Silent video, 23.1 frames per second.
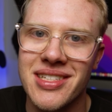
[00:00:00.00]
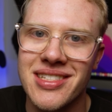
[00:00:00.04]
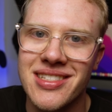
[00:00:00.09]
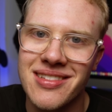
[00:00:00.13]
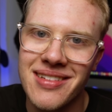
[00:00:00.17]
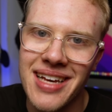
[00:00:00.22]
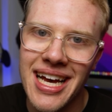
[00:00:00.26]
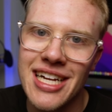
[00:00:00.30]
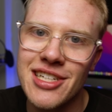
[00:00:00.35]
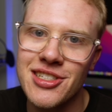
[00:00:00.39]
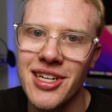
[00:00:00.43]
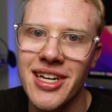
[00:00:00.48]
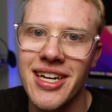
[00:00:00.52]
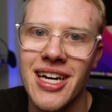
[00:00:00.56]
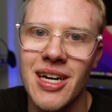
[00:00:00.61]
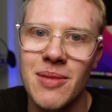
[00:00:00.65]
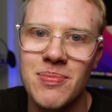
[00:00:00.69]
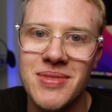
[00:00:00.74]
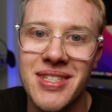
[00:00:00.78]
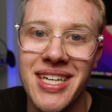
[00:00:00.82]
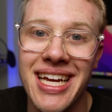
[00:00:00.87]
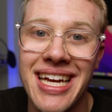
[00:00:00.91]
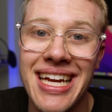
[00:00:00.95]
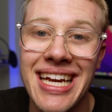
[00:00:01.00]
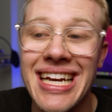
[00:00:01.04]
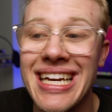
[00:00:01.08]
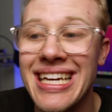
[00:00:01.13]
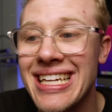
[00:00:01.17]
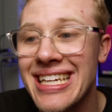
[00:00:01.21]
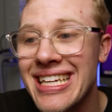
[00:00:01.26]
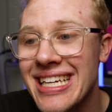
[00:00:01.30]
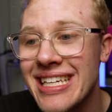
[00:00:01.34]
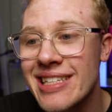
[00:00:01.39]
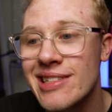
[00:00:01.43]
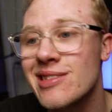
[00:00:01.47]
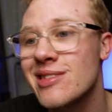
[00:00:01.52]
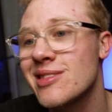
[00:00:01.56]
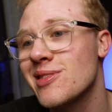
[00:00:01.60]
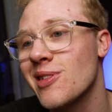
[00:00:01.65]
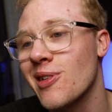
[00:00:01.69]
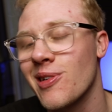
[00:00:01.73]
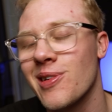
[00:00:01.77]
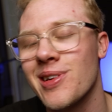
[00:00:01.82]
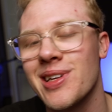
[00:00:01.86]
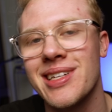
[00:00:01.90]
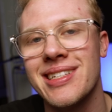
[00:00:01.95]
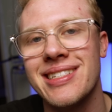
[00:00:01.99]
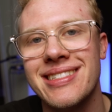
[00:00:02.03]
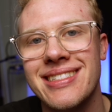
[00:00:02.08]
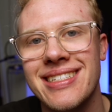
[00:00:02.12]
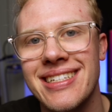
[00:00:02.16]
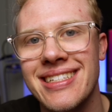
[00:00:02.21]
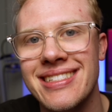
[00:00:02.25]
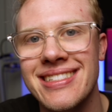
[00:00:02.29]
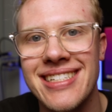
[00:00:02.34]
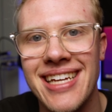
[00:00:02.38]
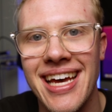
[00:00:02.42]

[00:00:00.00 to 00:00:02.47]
slash iupdate and get started today